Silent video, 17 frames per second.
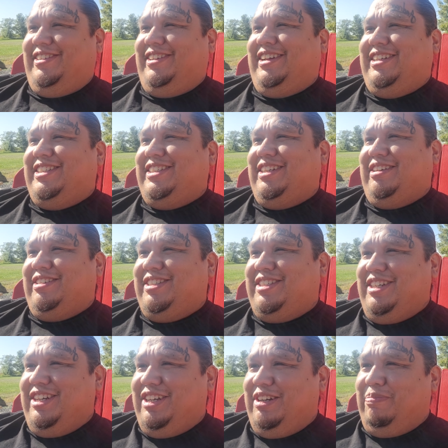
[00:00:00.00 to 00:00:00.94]
I was, I was,
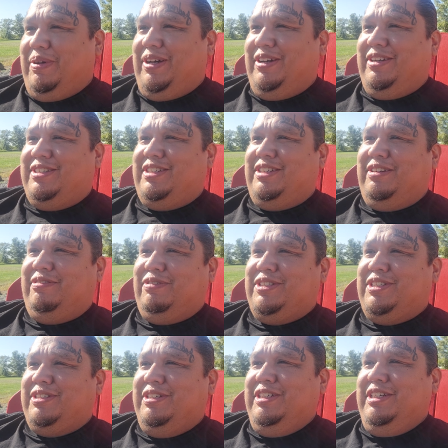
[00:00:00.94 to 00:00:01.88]
thinking about it. I was like, I
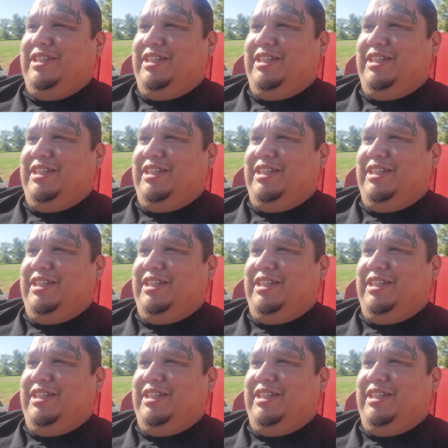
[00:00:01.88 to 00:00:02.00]
wasn't